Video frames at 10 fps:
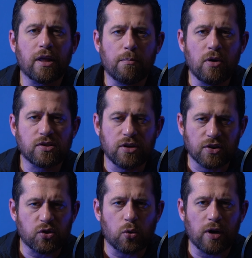of the most
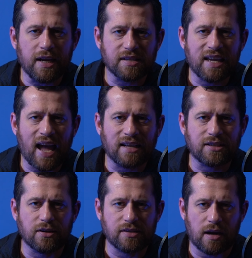notorious
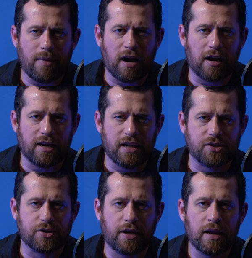gangsters in American
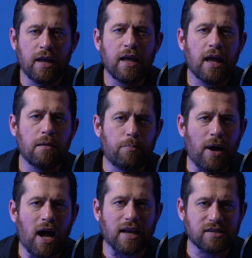history and
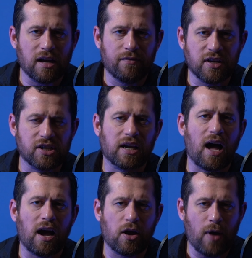boss of the
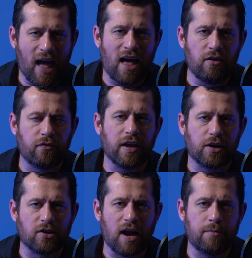Chicago outfit
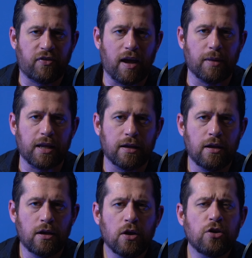crime family.
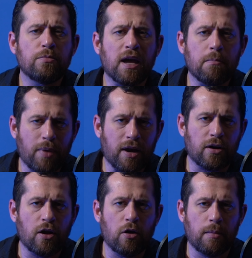You might better
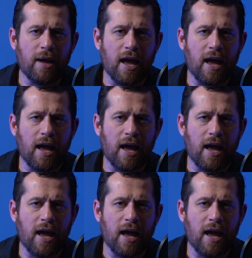know him